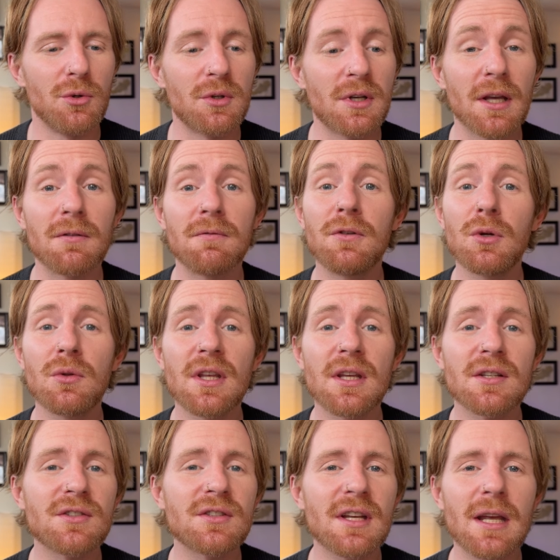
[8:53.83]
can view
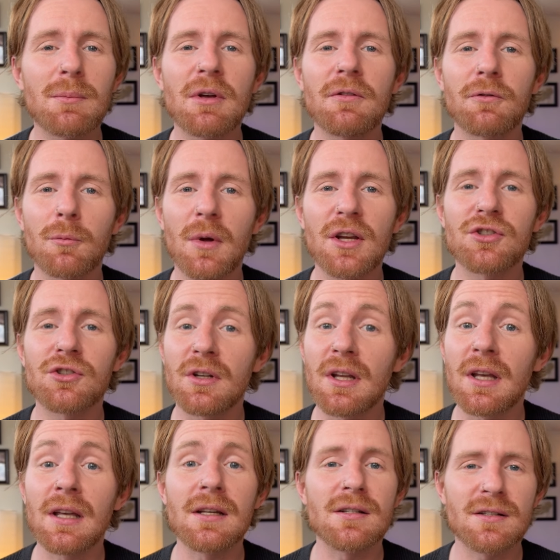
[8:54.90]
this same information
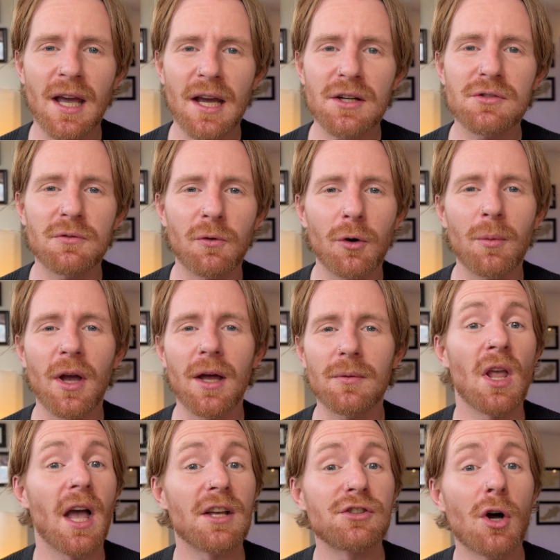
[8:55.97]
in text format.
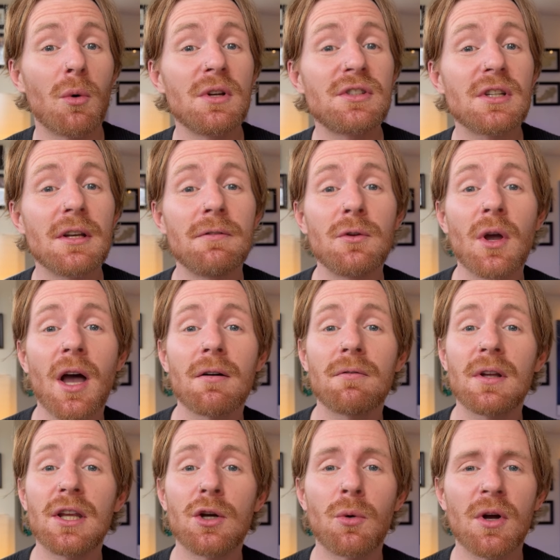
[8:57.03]
As always, if you have
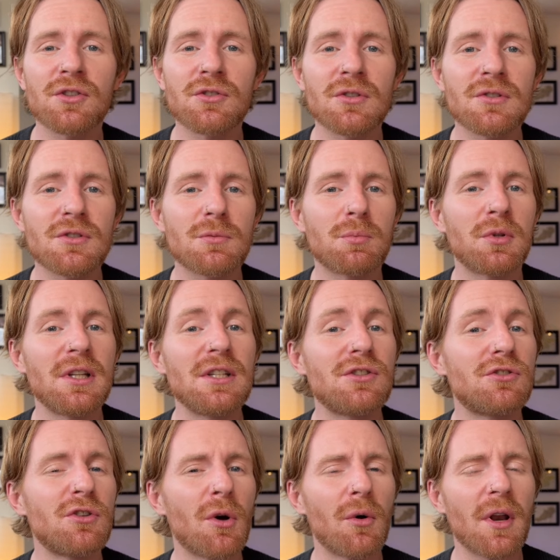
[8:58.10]
any questions,
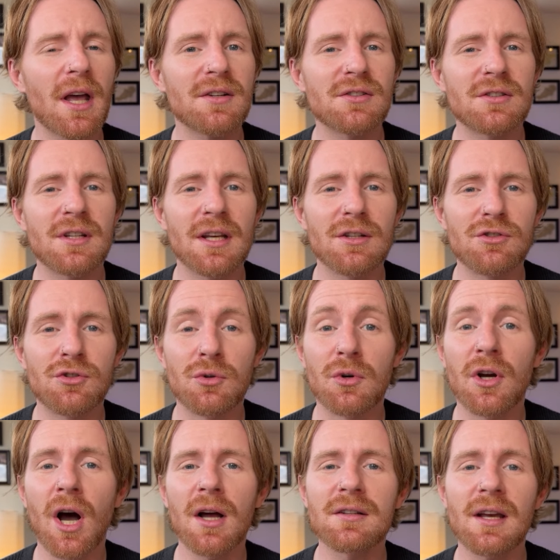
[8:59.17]
please don't hesitate to
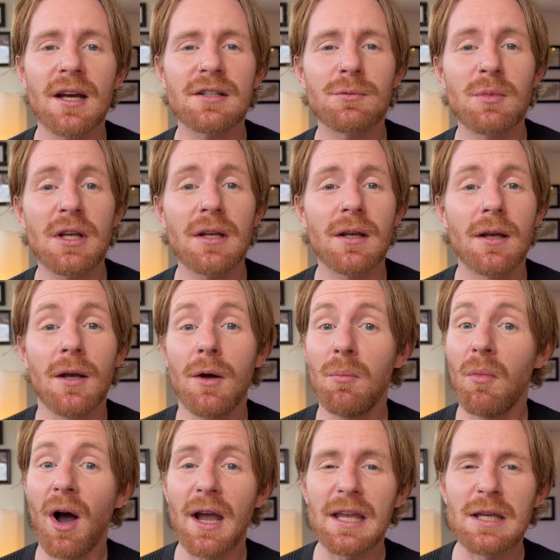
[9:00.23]
contact me.
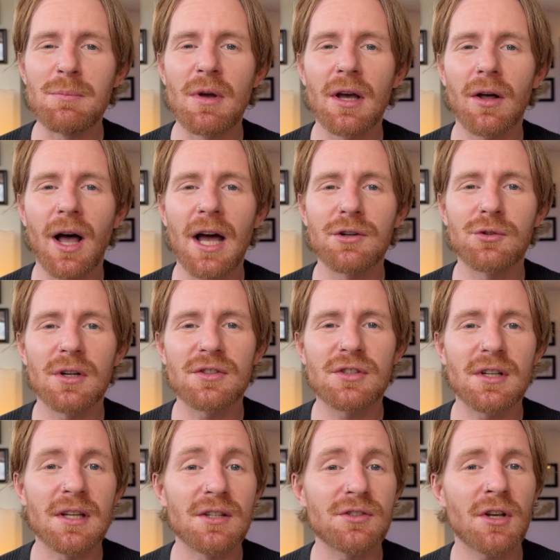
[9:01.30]
My email address
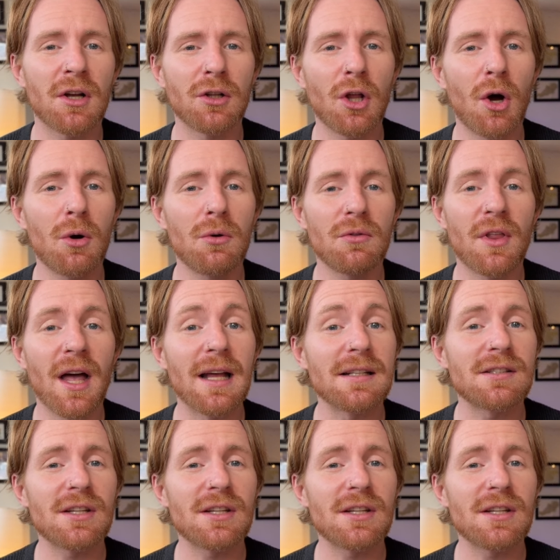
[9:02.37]
is hello, that's